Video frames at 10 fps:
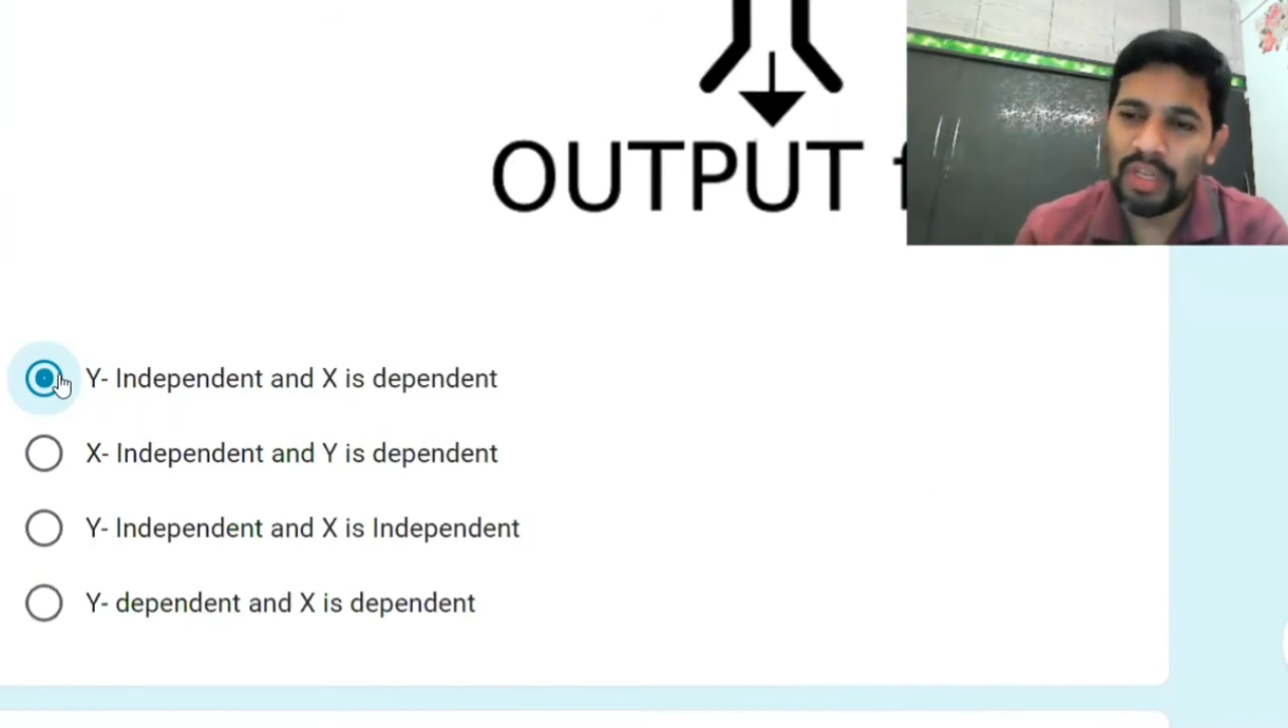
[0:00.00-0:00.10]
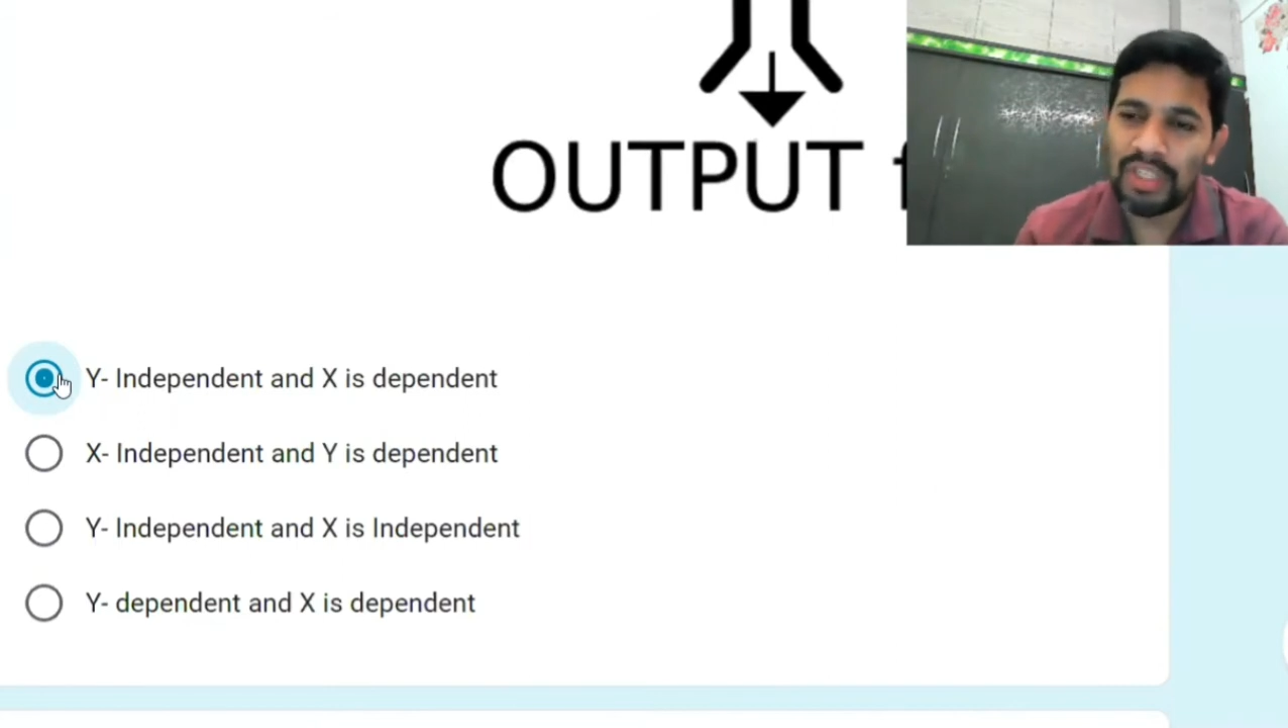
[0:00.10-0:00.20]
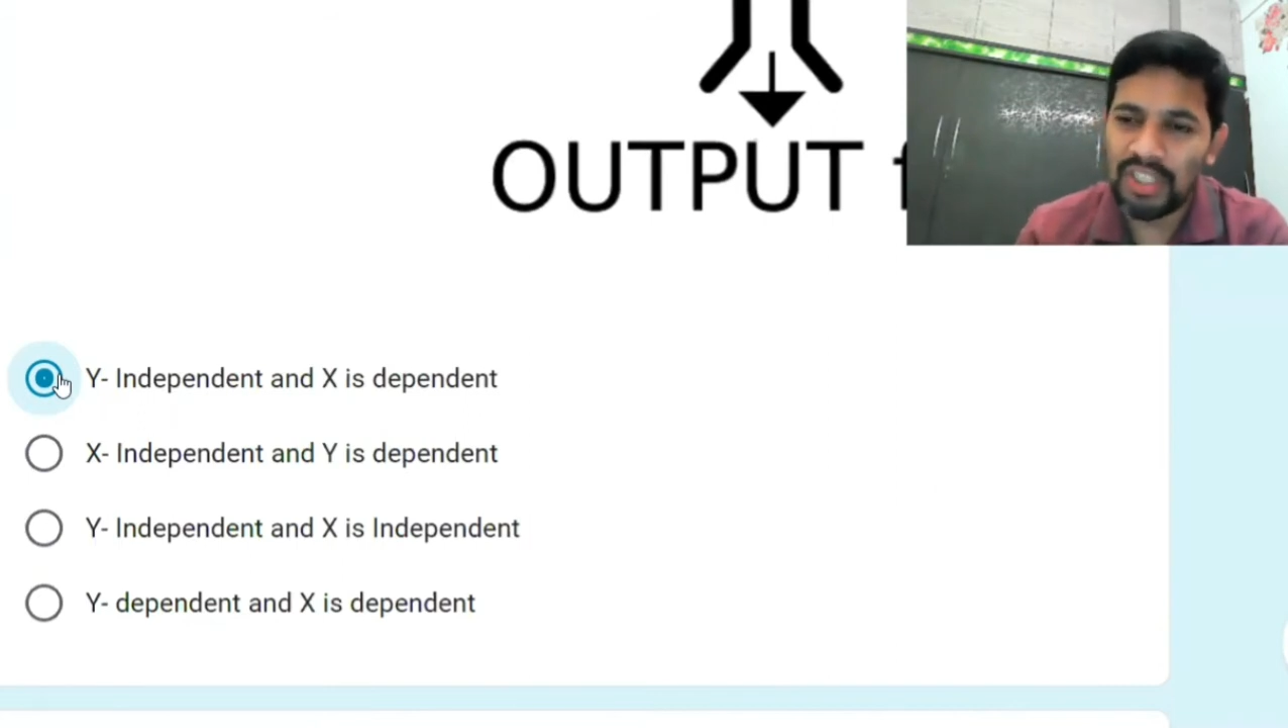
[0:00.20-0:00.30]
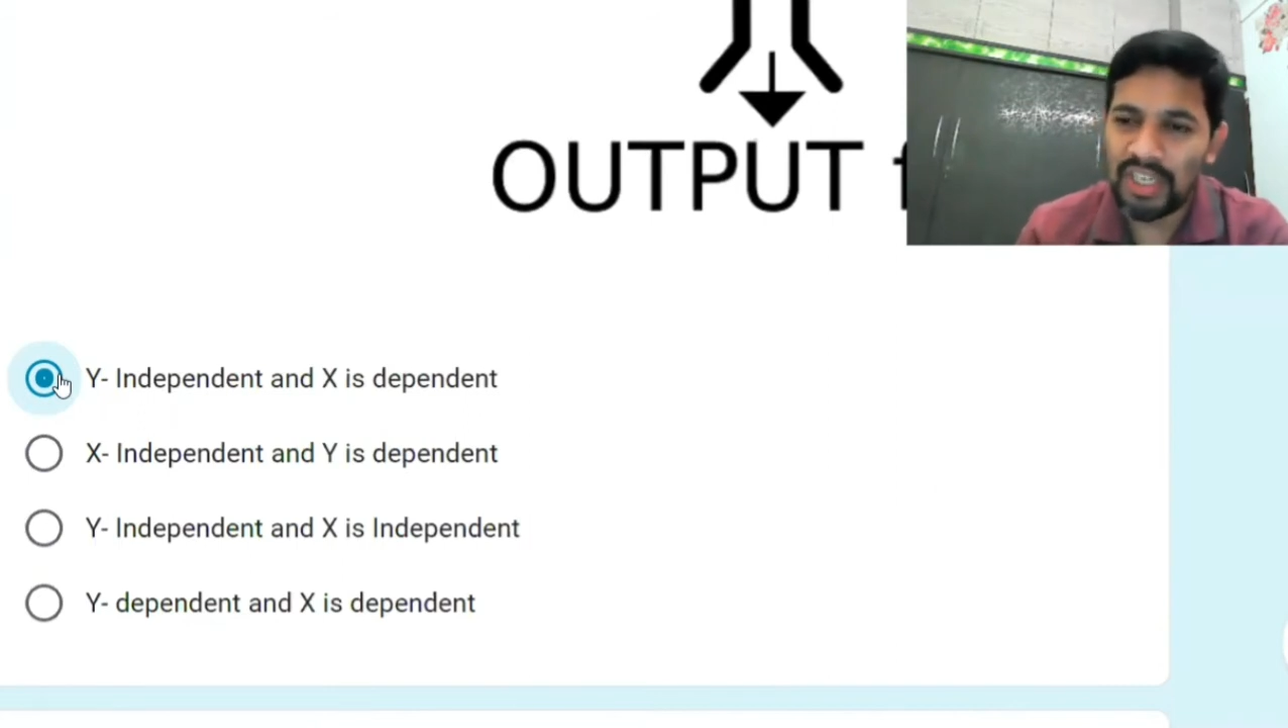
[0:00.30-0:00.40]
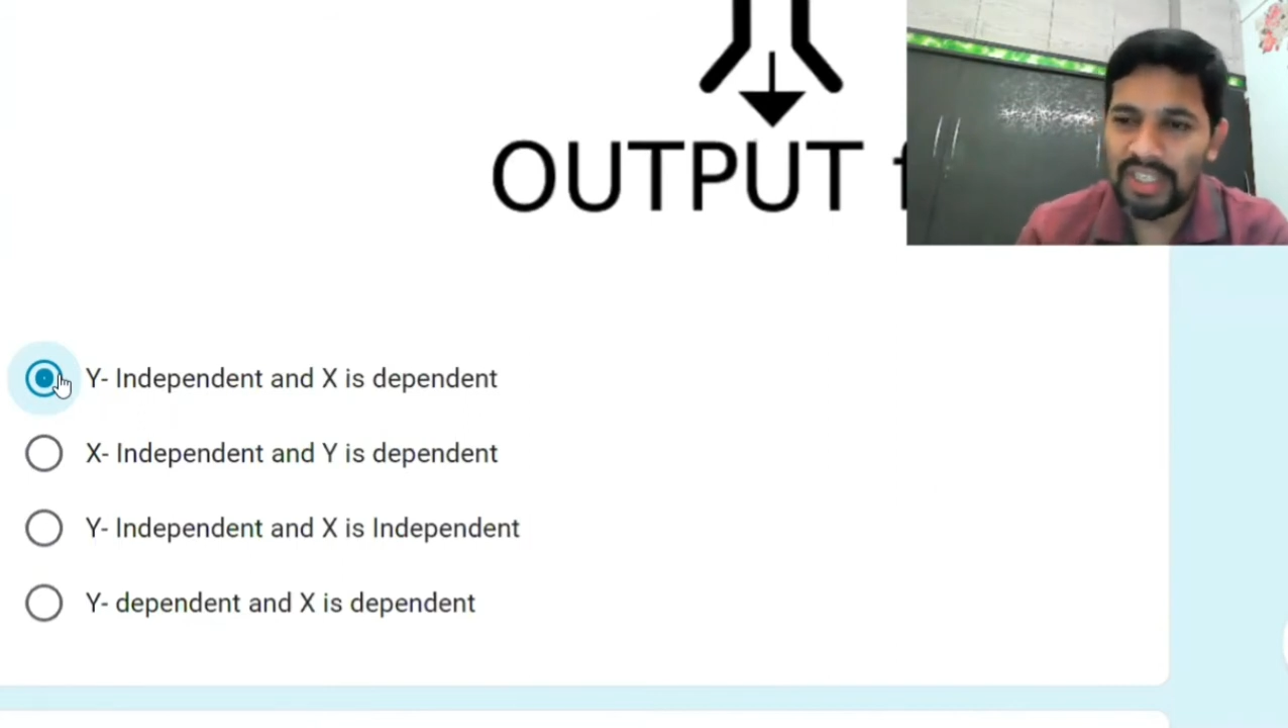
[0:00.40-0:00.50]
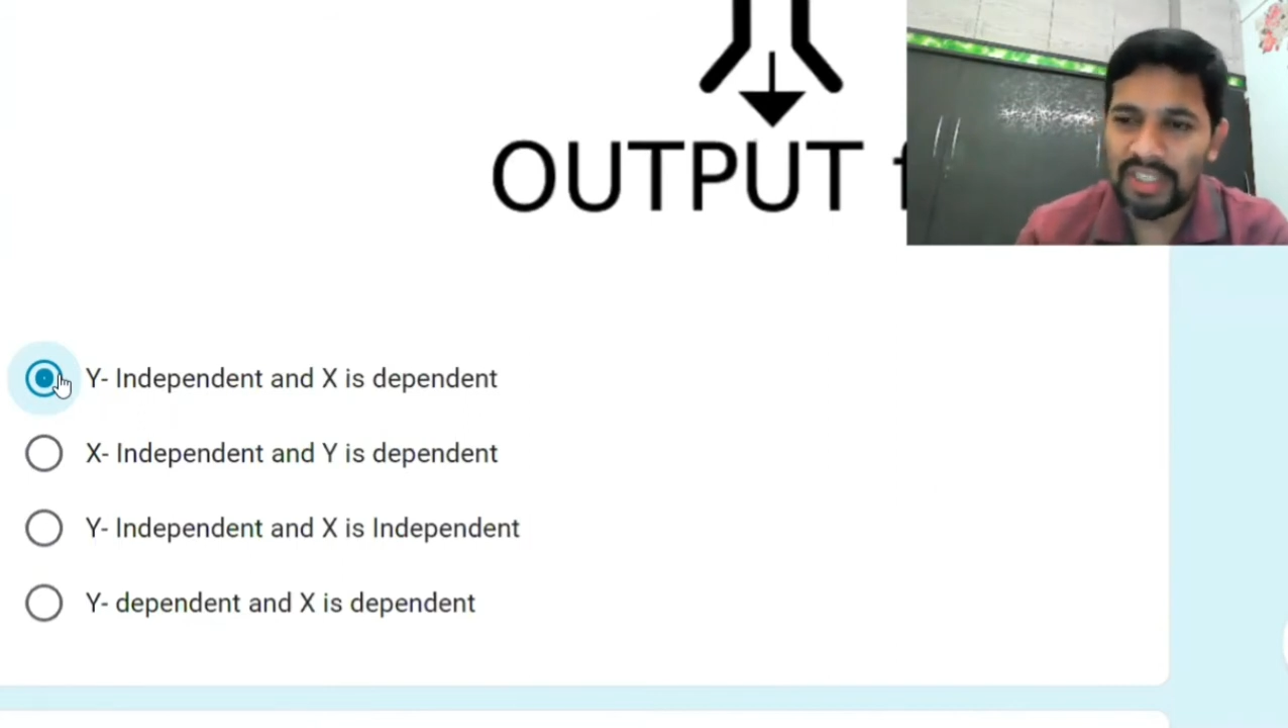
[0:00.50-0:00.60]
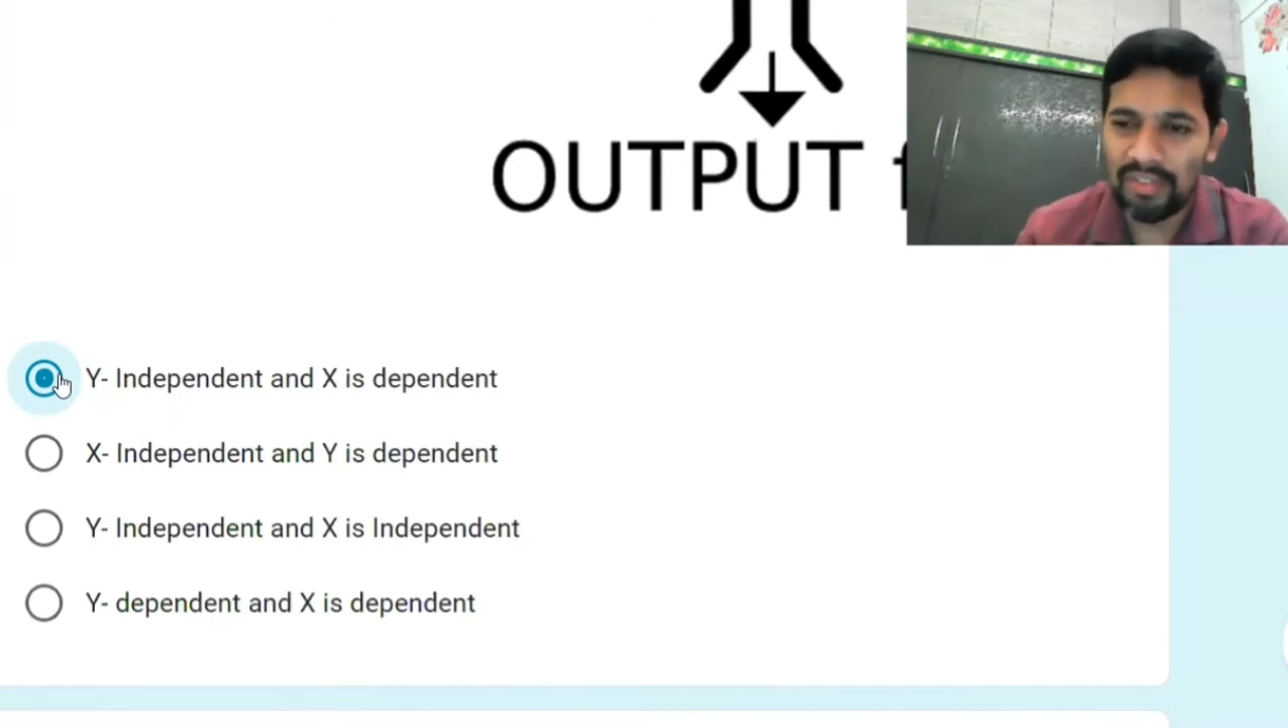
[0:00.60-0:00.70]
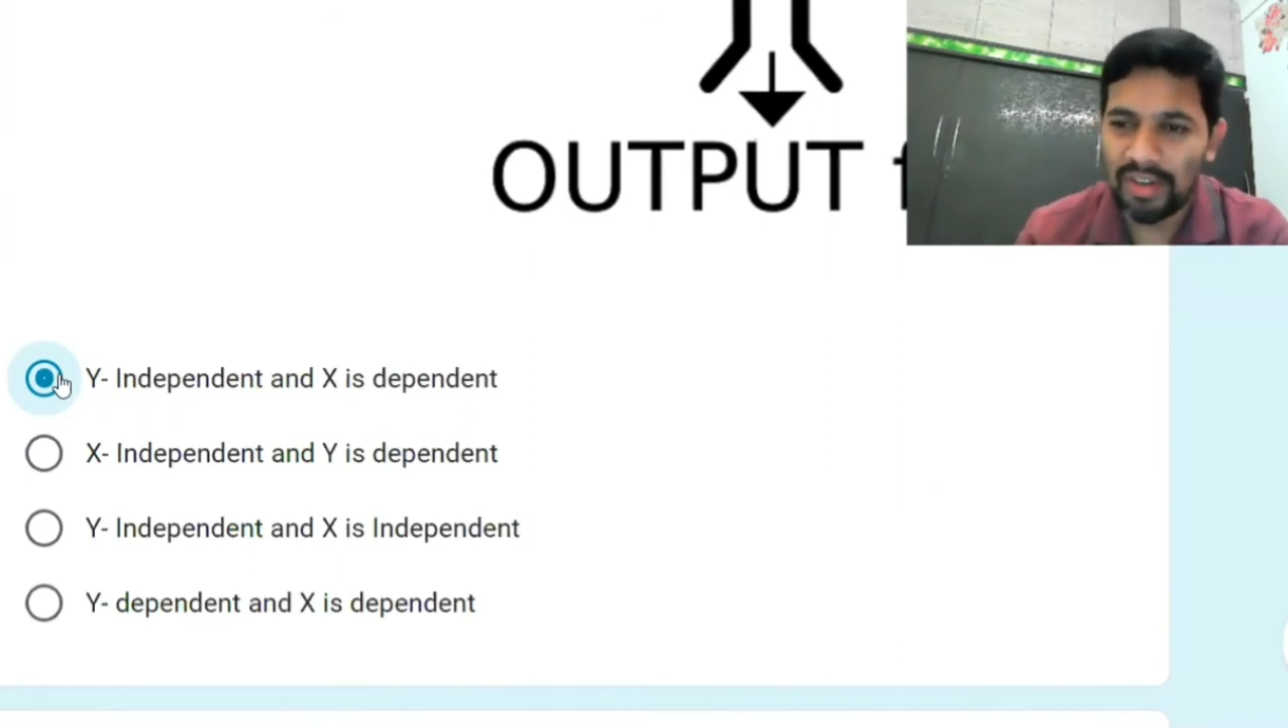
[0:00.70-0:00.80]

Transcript: can change.